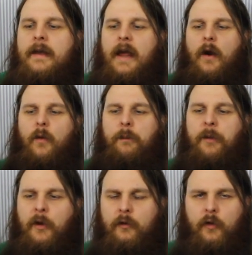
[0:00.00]
Now,
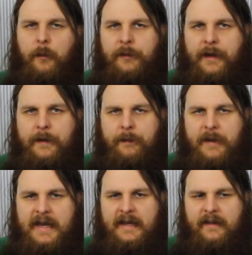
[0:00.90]
Bernd Doppler
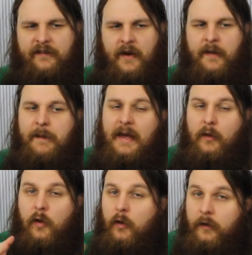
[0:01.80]
being the father
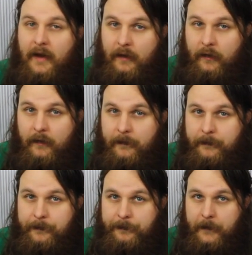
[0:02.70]
makes a lot of sense.
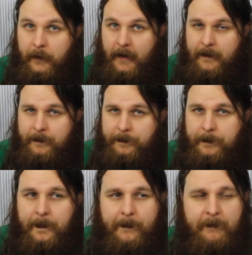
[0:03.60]
Okay,
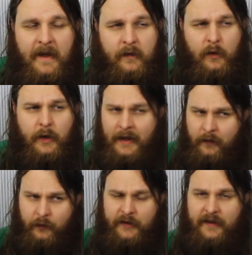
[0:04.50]
there's a lot of
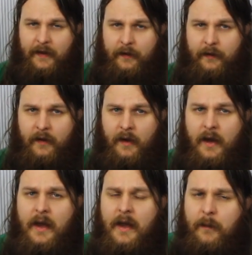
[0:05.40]
history to this.
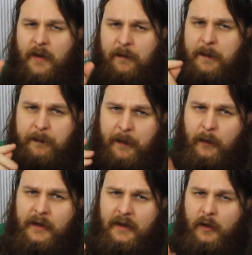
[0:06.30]
They've been
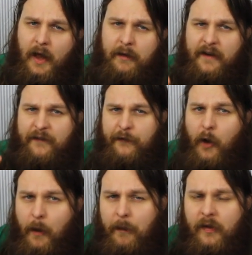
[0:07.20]
building Claudia
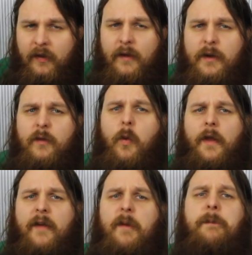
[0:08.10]
from series
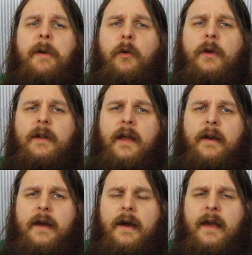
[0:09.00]
one. They've been building
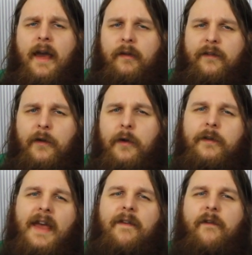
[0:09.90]
Claudia as the
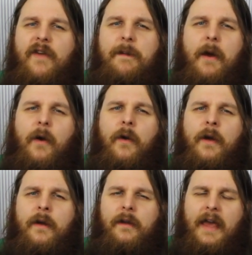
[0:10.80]
first ever female
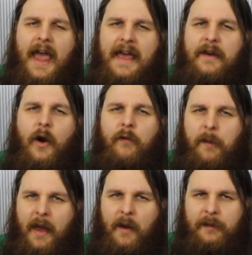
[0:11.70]
head of
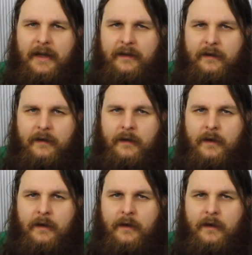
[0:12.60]
the power plant